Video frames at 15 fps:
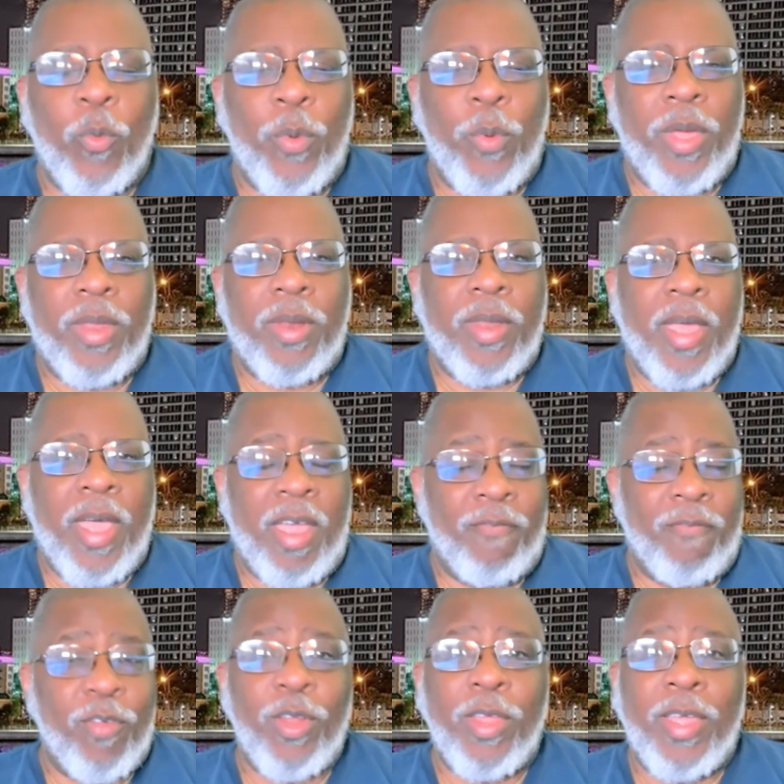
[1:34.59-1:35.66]
when a
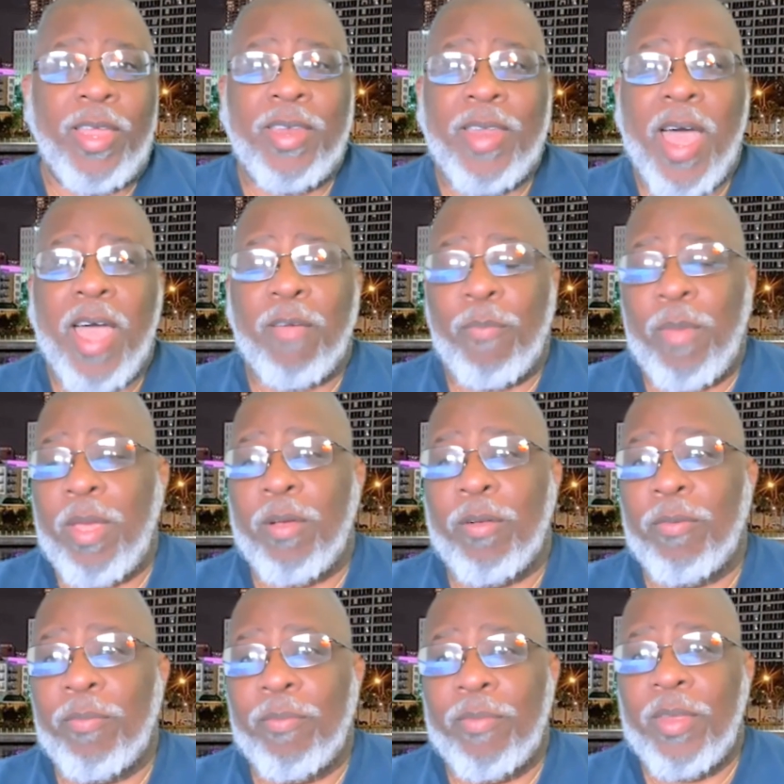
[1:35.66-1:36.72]
fully intact
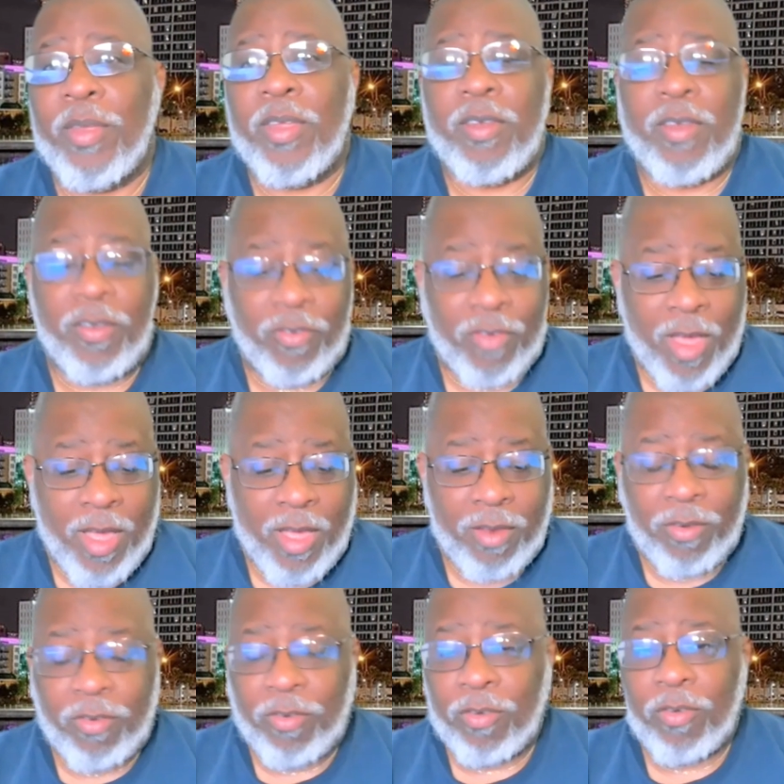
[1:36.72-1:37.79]
male
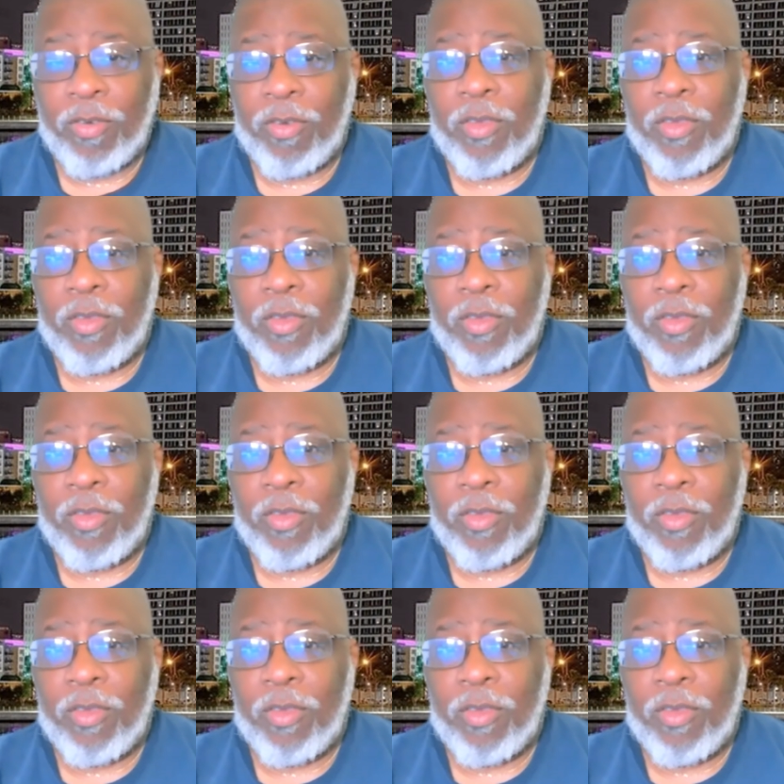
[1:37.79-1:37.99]
decides